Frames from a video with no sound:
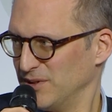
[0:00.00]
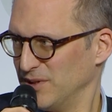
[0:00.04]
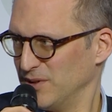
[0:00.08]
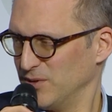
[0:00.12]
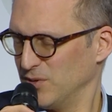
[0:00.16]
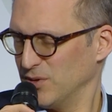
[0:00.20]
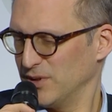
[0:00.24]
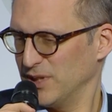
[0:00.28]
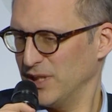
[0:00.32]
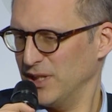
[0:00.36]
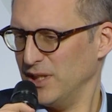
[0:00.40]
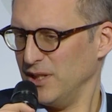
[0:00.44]

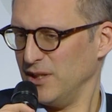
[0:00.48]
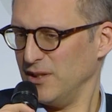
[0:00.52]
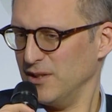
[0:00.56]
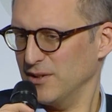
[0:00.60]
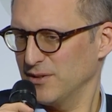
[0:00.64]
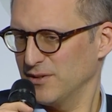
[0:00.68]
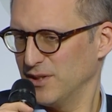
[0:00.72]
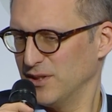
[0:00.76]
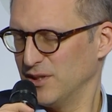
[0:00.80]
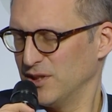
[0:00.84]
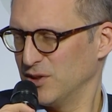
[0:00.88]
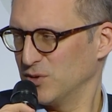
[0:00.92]
If
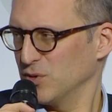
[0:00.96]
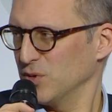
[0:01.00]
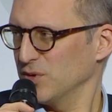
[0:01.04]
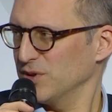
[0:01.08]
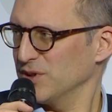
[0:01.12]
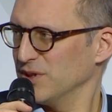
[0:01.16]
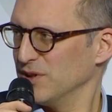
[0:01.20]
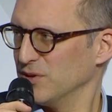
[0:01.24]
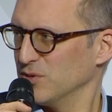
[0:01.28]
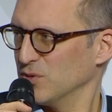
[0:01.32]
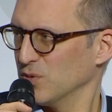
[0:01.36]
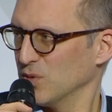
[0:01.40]
you're not a
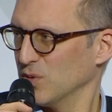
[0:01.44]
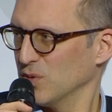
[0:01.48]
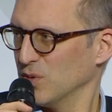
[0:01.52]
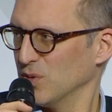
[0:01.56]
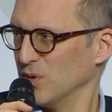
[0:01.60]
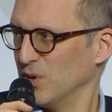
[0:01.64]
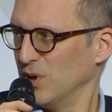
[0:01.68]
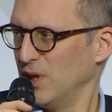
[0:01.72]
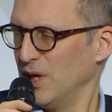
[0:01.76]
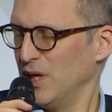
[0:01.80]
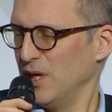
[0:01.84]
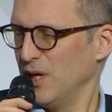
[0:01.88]
decision maker
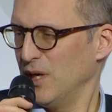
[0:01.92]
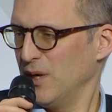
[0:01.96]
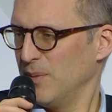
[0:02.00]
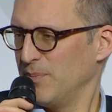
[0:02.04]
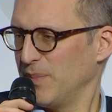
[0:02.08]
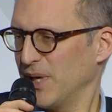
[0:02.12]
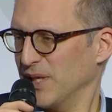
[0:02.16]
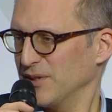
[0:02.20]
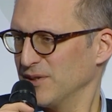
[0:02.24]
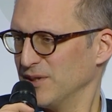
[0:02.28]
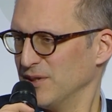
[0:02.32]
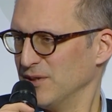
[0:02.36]
yourself, this
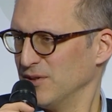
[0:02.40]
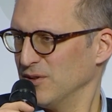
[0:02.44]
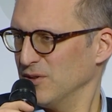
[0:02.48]
is